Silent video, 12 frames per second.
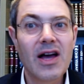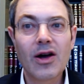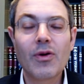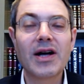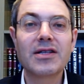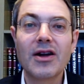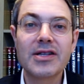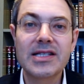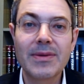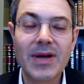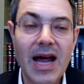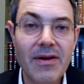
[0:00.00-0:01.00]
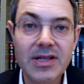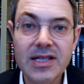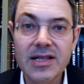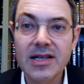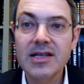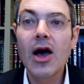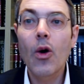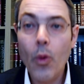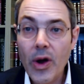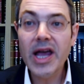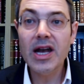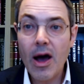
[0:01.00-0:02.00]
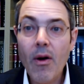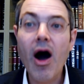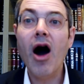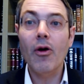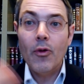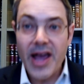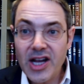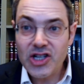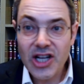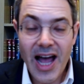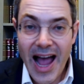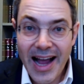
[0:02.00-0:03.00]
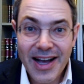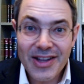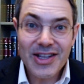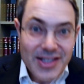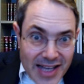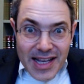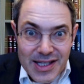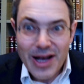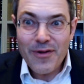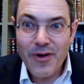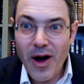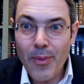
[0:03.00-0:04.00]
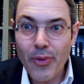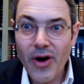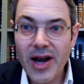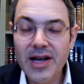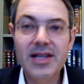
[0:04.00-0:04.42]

quite a lot of similarity to us. We know our raging anger that takes over our brain.